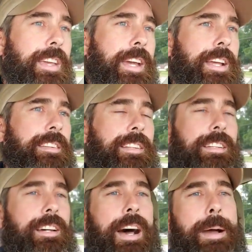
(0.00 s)
And
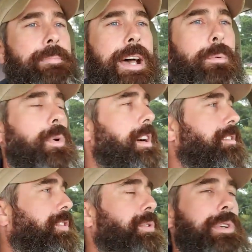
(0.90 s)
I'm not
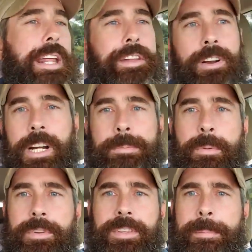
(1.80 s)
one to get in an
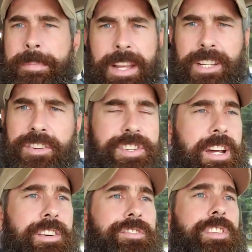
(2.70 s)
argument with them. I'm not going to
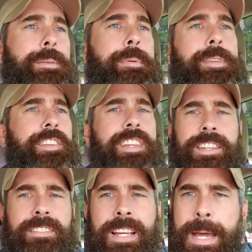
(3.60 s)
challenge them. I mean, that's
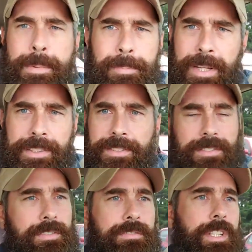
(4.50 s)
not the time and place.
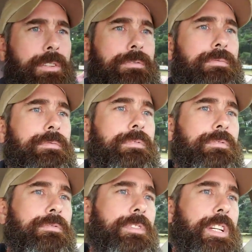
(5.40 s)
No.
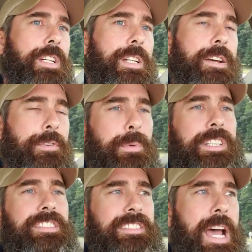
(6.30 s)
If you
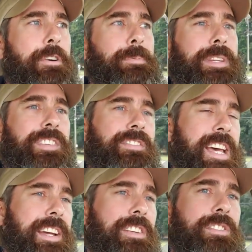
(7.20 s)
want to sit down with me and say,
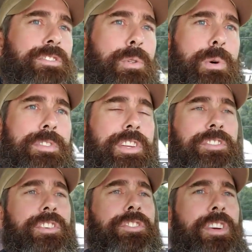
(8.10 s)
"Zach, you know, let's go over this
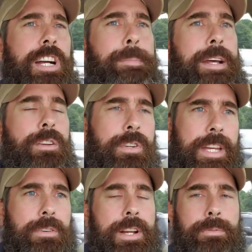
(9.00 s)
and let's talk about it."
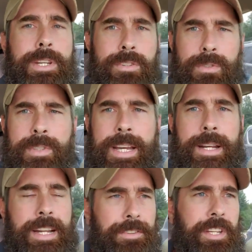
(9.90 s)
Okay, great. We can do that.
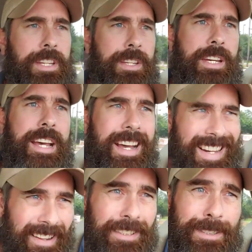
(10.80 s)
And I'll tell you, and
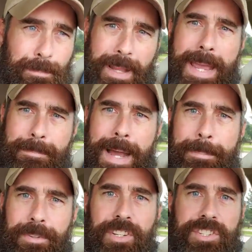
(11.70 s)
I'll explain my
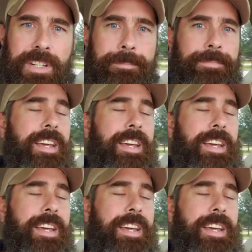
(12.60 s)
position.